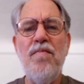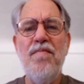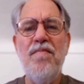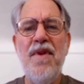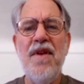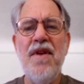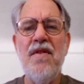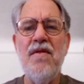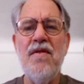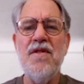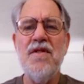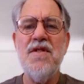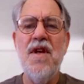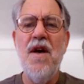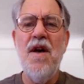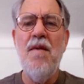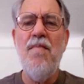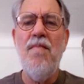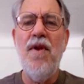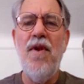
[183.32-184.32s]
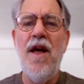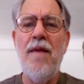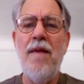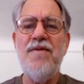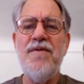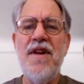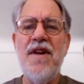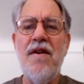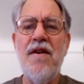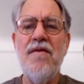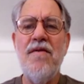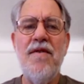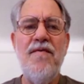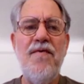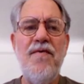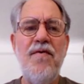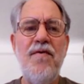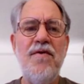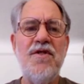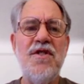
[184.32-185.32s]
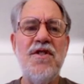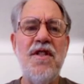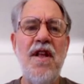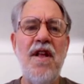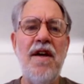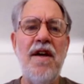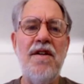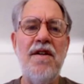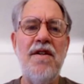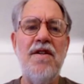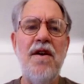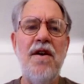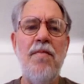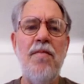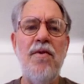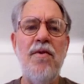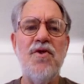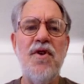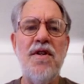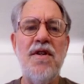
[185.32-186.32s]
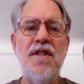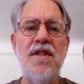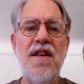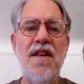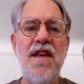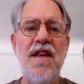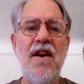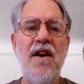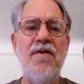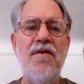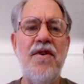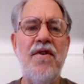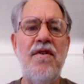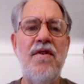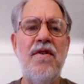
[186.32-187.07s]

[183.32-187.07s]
bills plops out of the food slot and tumbles onto the counter.